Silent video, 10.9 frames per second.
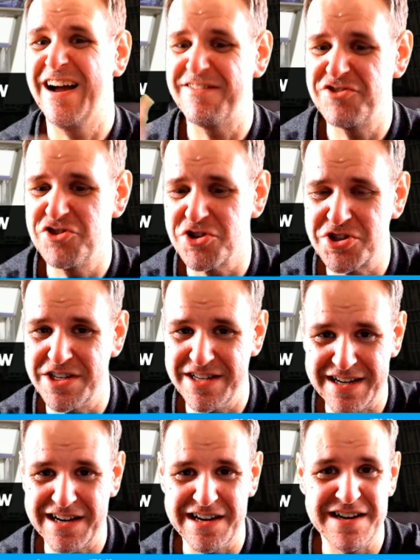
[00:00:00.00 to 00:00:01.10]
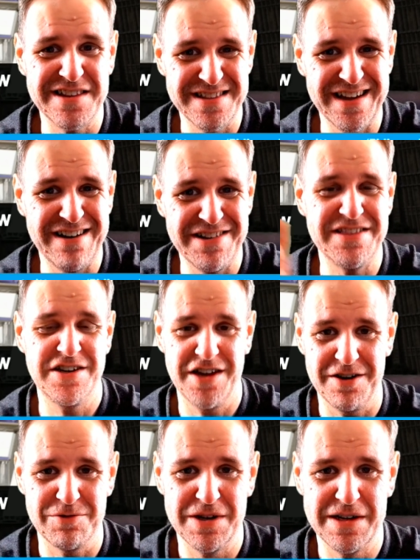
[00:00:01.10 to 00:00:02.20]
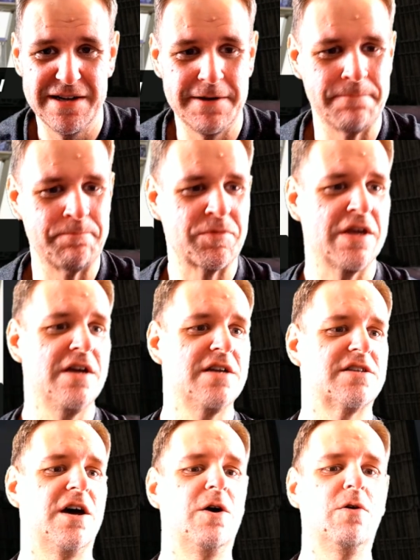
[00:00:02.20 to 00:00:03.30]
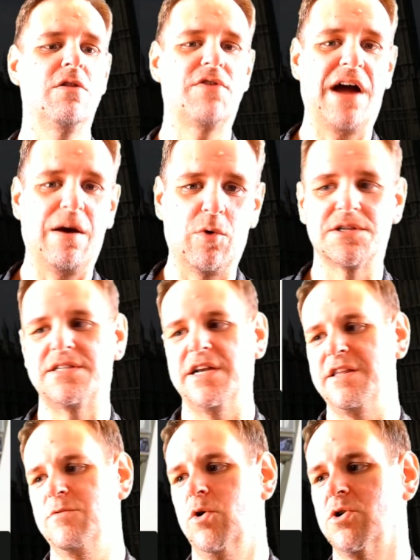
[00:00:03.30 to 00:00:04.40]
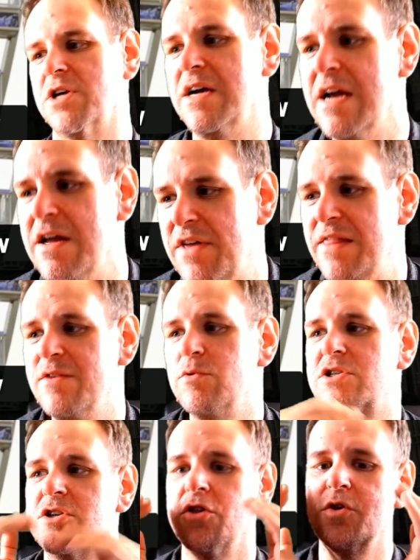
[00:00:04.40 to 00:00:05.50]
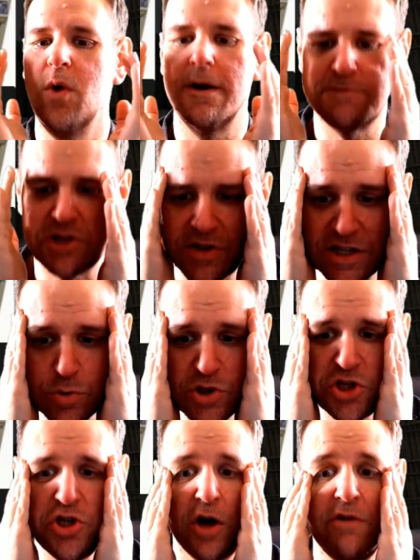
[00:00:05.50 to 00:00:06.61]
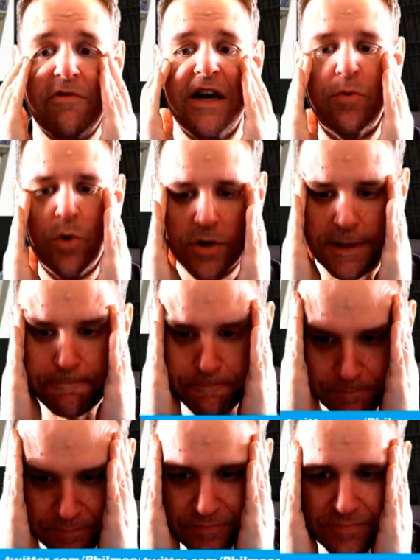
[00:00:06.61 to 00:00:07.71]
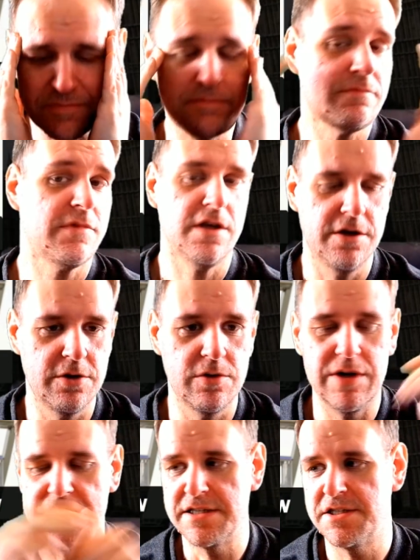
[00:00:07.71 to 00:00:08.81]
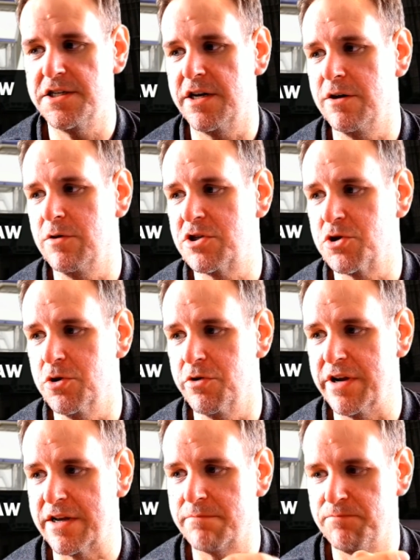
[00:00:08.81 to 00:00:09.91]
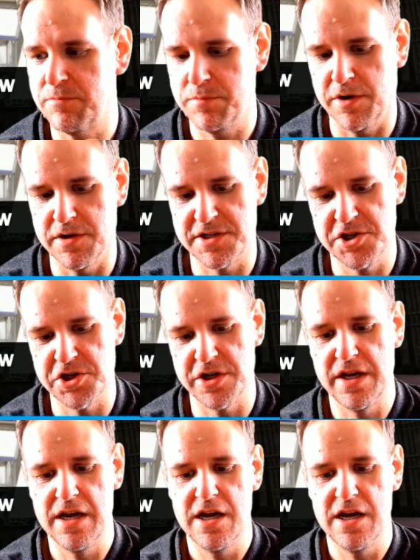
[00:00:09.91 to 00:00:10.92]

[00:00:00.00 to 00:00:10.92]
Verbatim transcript: I've just an inkling that they're in the know. So that one's dead in the water. Then there was another one. So this was John Redwood, who is, you know, a Tory politician.